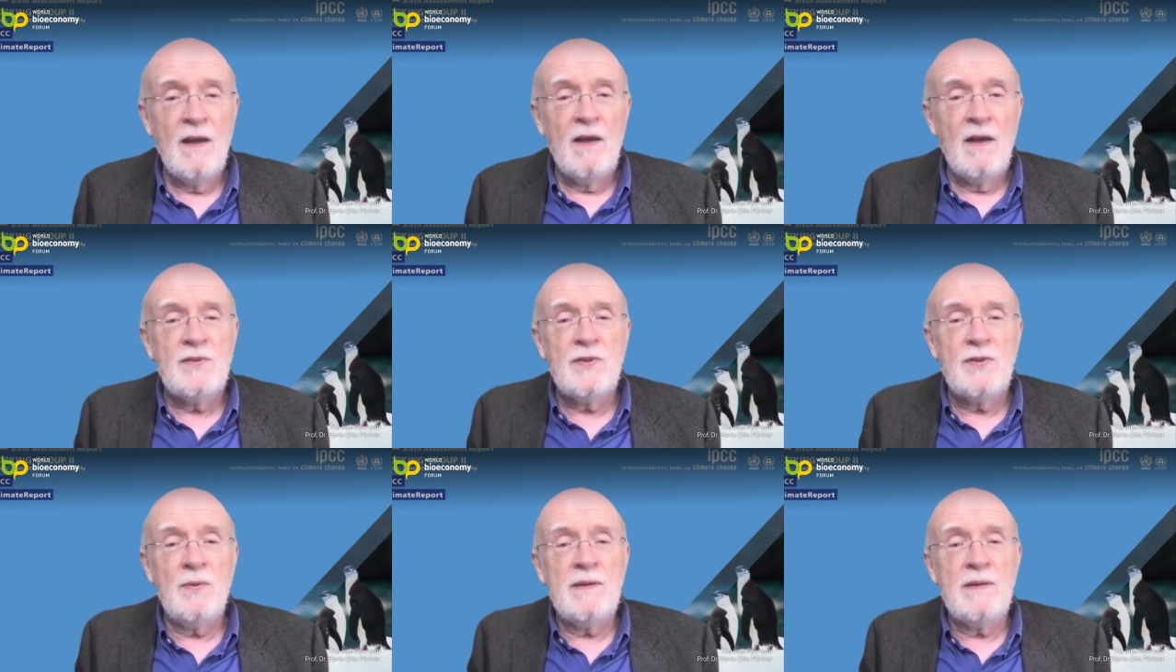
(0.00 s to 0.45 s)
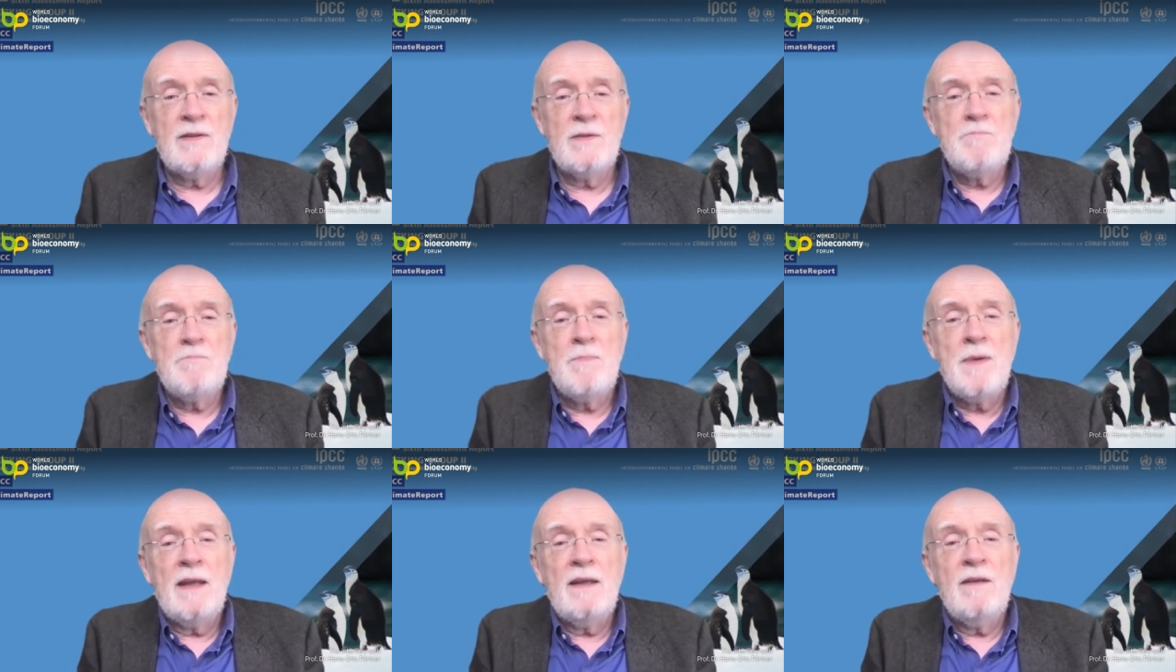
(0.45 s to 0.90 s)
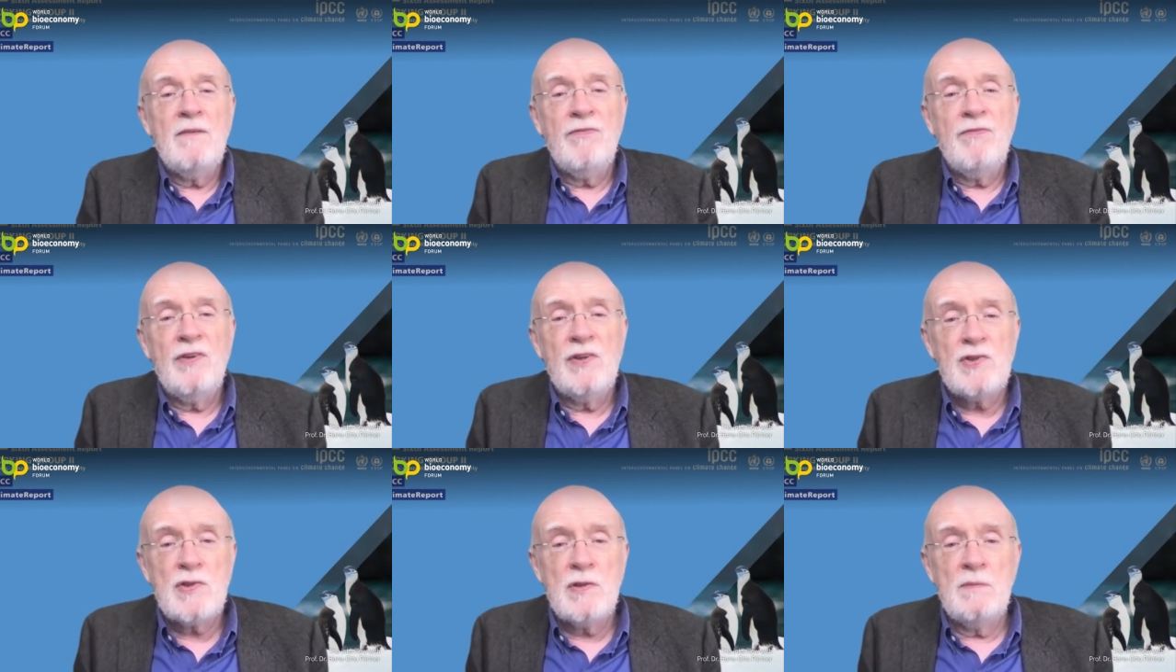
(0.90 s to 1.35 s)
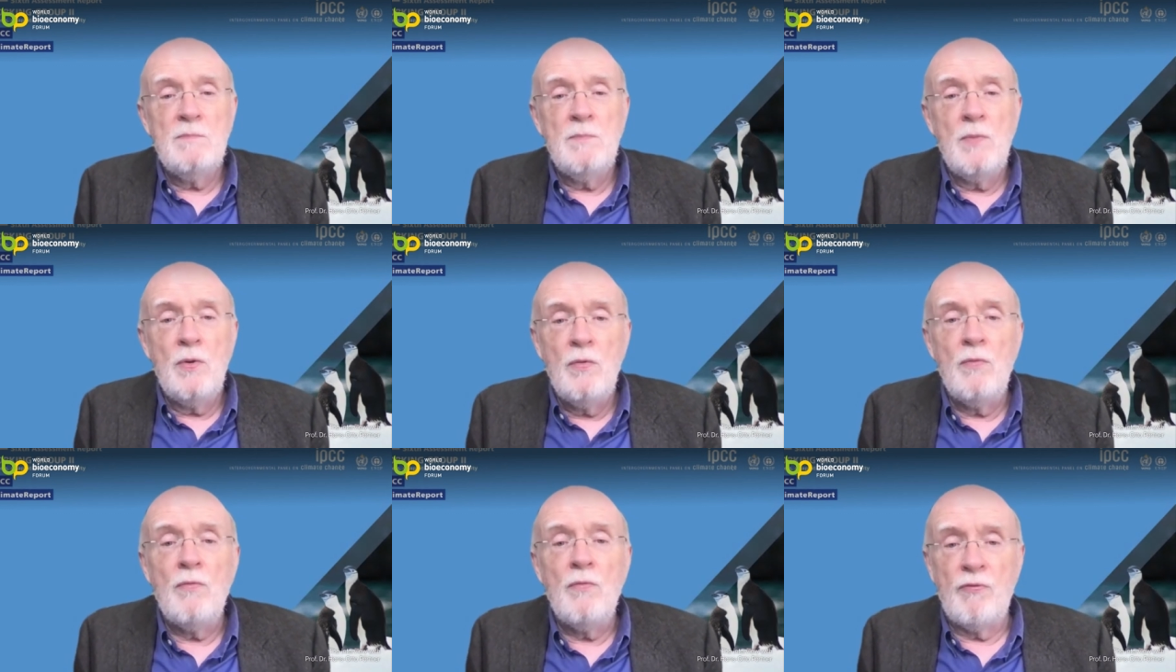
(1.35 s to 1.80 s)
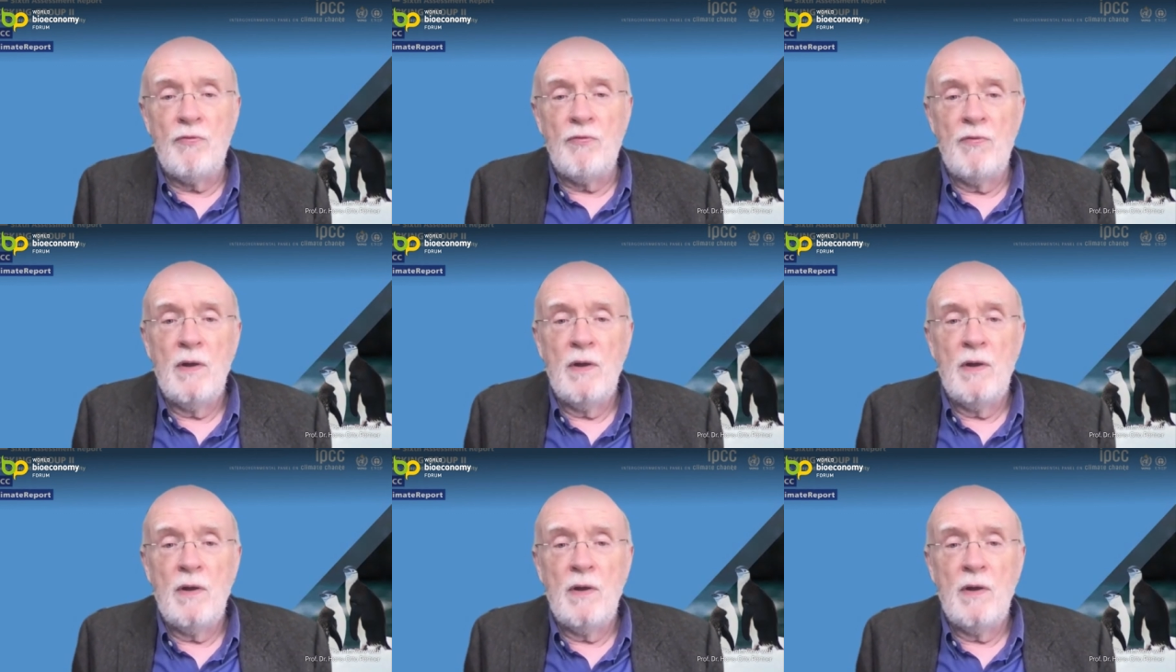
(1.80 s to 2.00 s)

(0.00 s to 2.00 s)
So it's a beneficial move